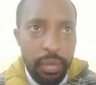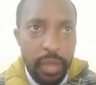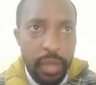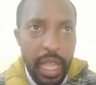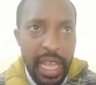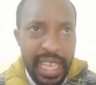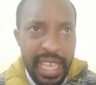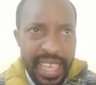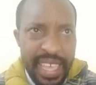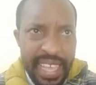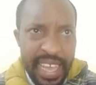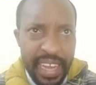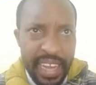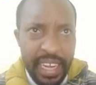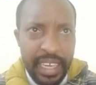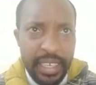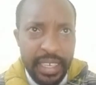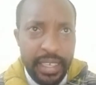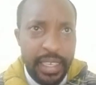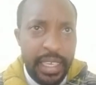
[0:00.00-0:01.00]

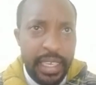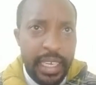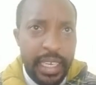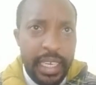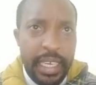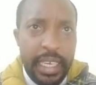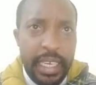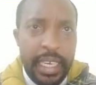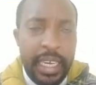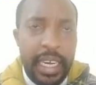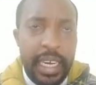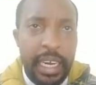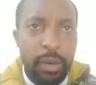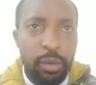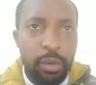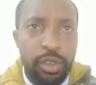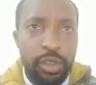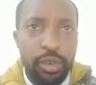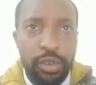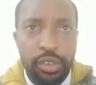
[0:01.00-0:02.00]
hearing, which